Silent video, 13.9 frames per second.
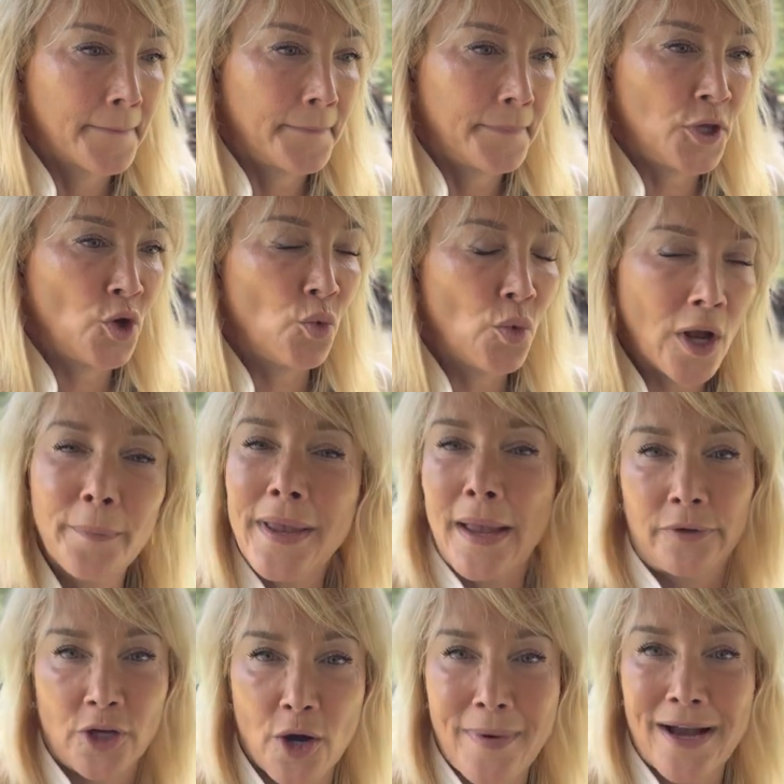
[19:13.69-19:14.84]
you will be able
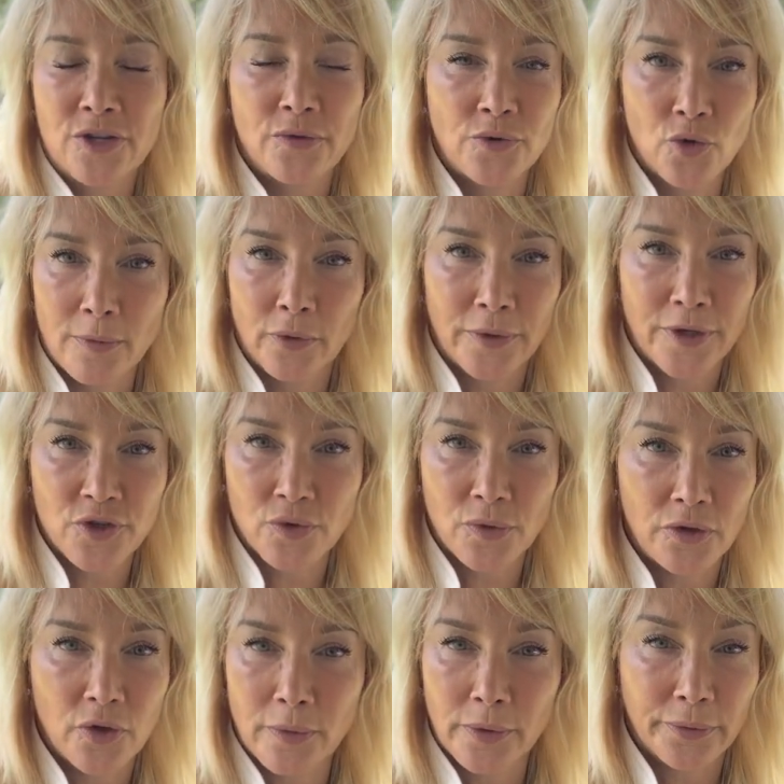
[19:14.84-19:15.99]
to go back to a normal ritual,
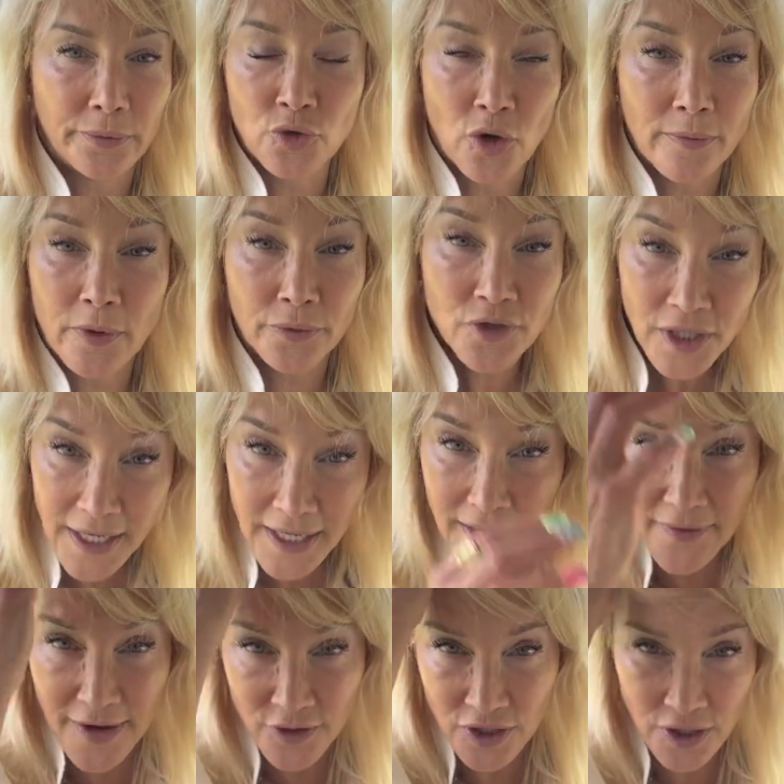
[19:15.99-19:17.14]
normal routine, and
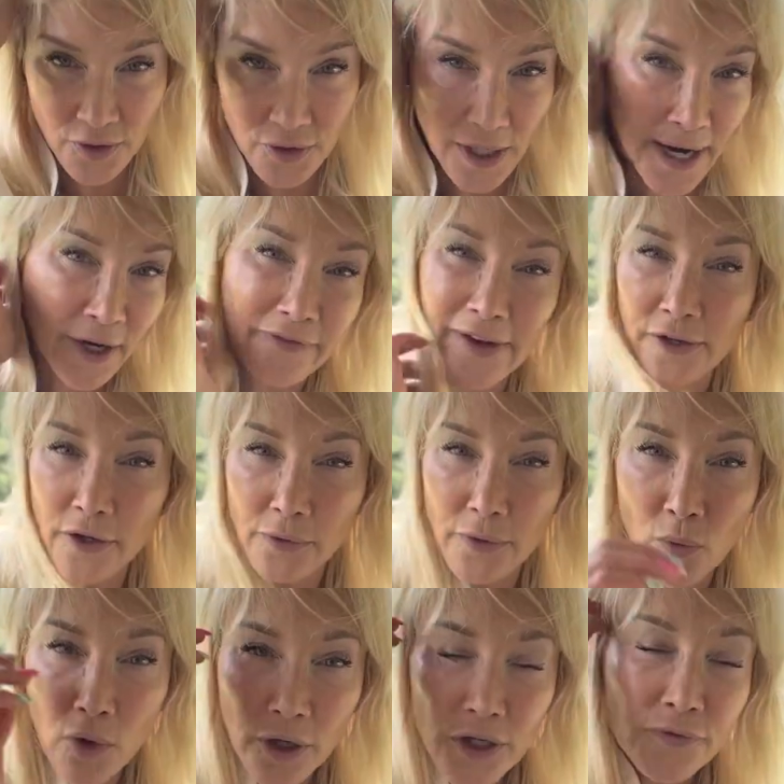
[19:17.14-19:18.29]
then just use higher value
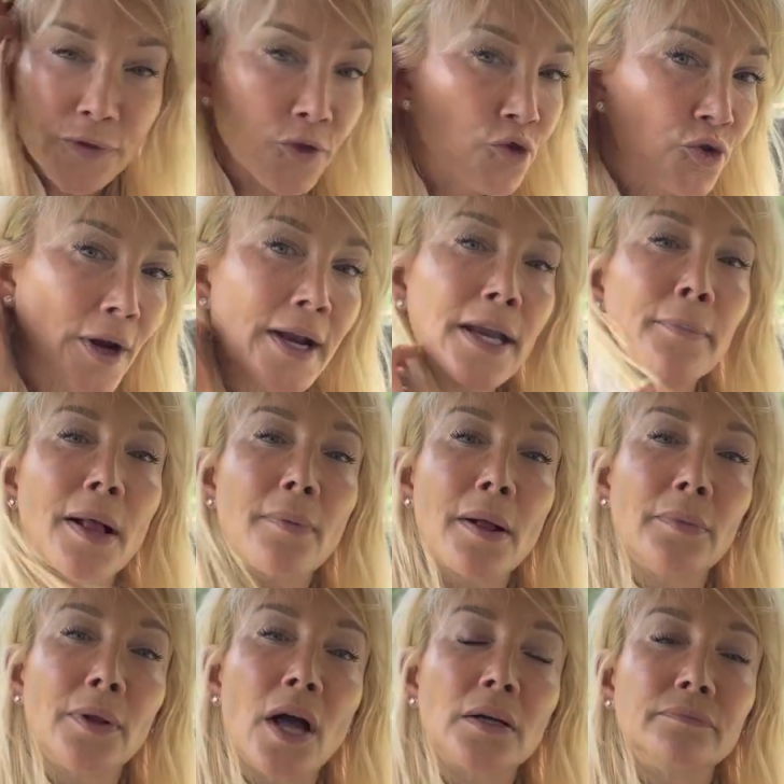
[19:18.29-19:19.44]
rewards for your training, blah, blah,
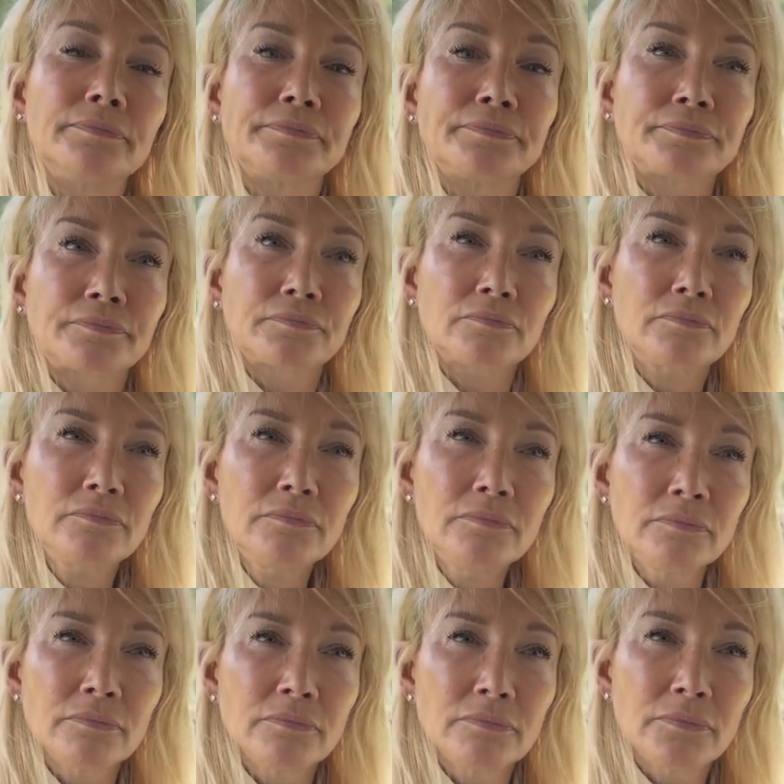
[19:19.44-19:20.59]
blah.
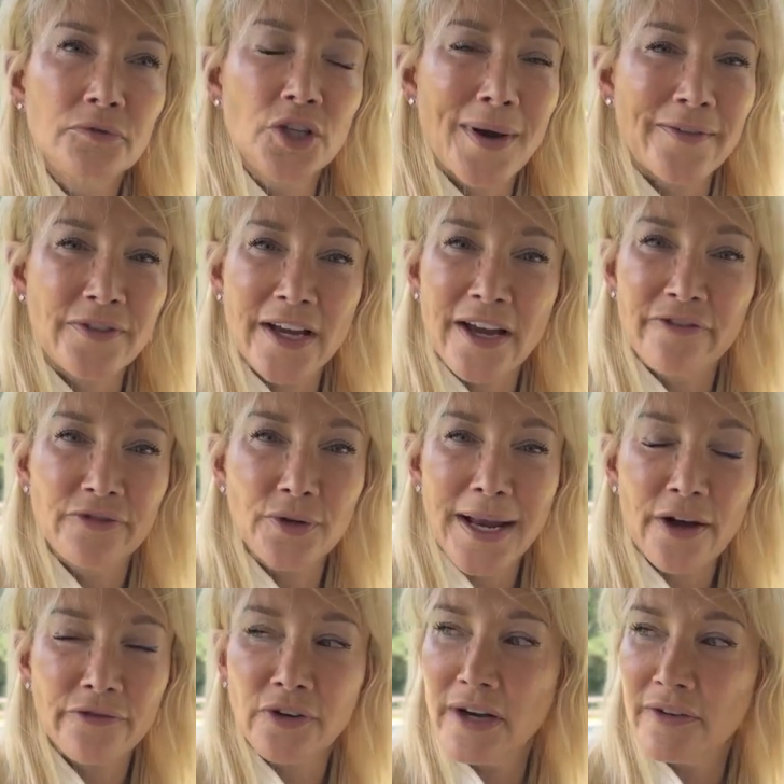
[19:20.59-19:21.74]
Do you have to have food
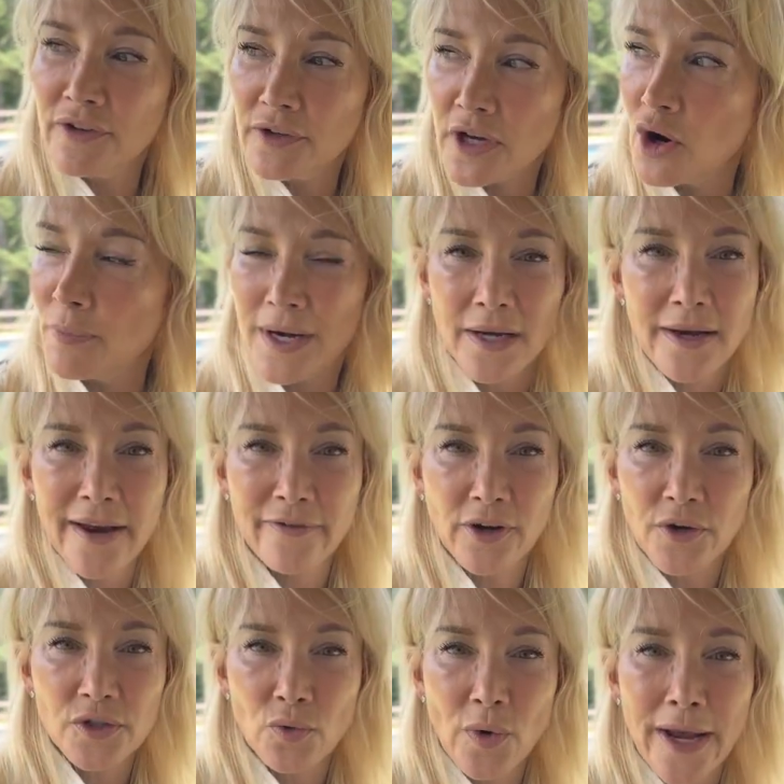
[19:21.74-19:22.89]
out forever? No, but it never
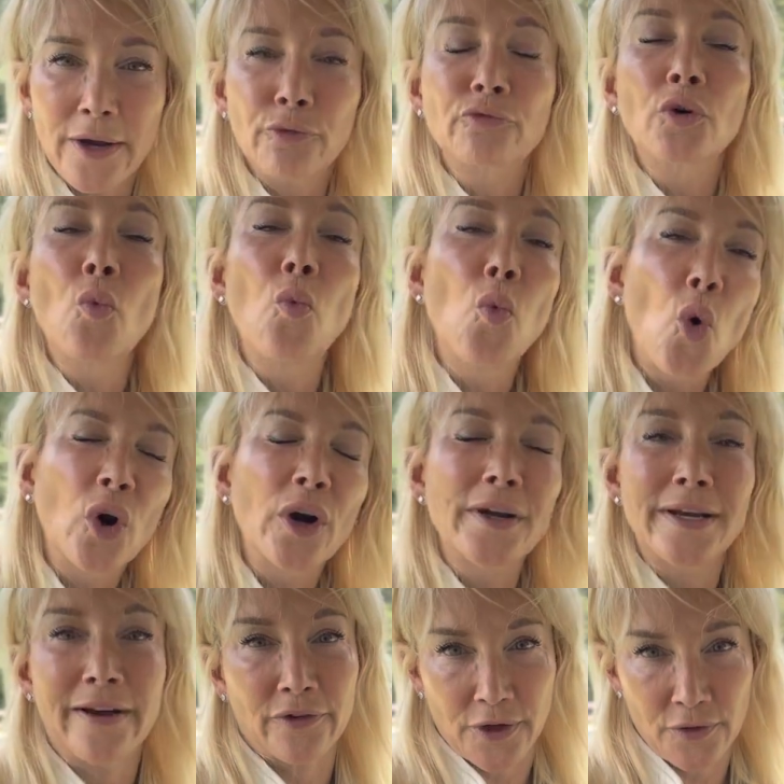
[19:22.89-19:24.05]
goes away. Reward
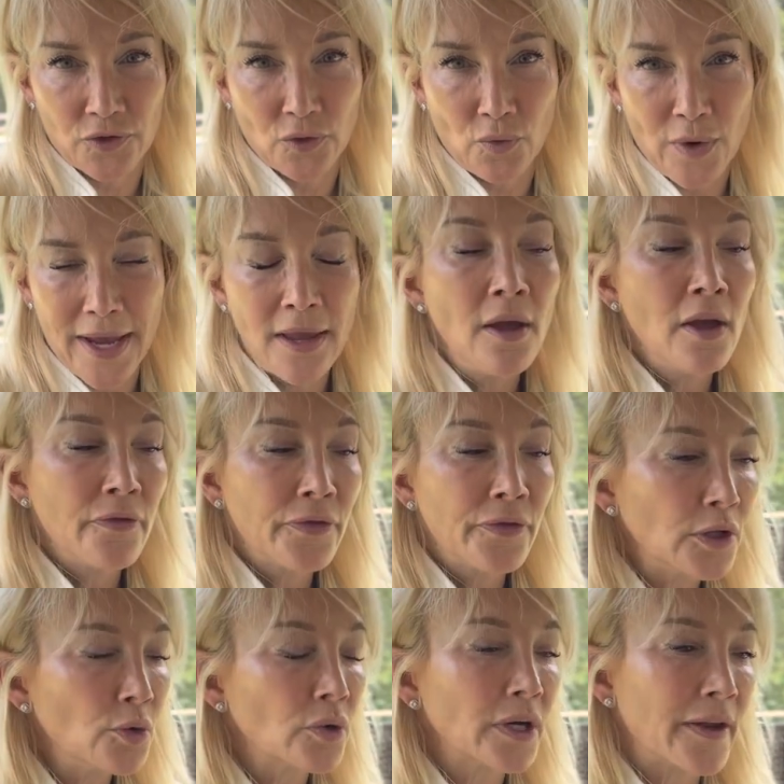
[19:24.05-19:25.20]
never goes away. The
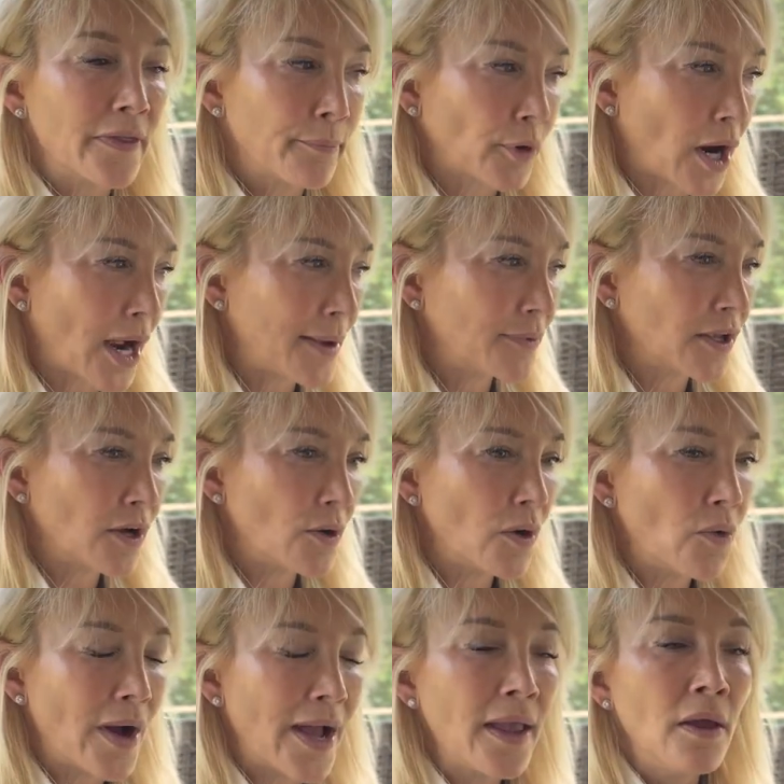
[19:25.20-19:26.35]
lure and the bribe can go
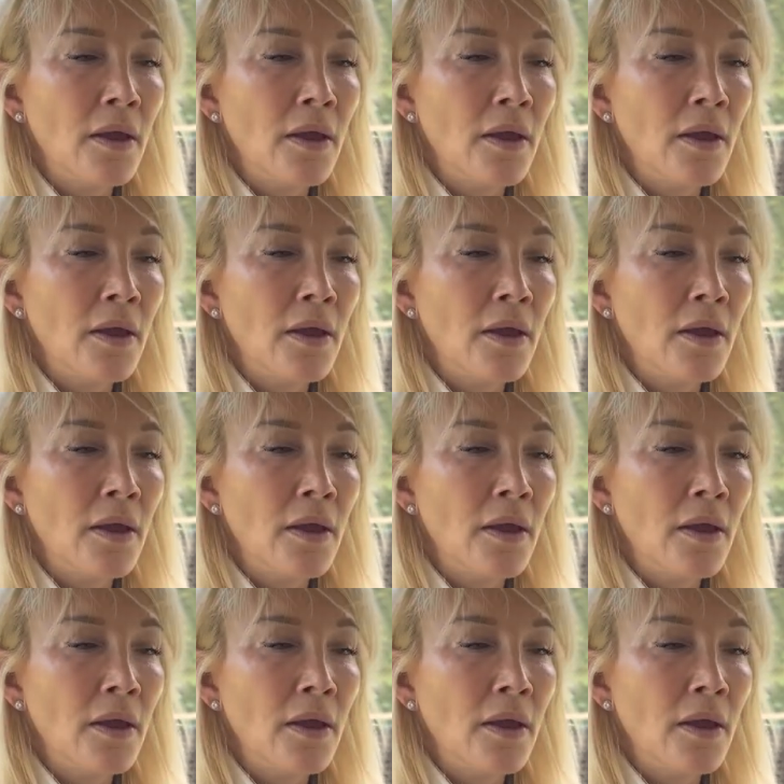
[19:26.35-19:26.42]
away,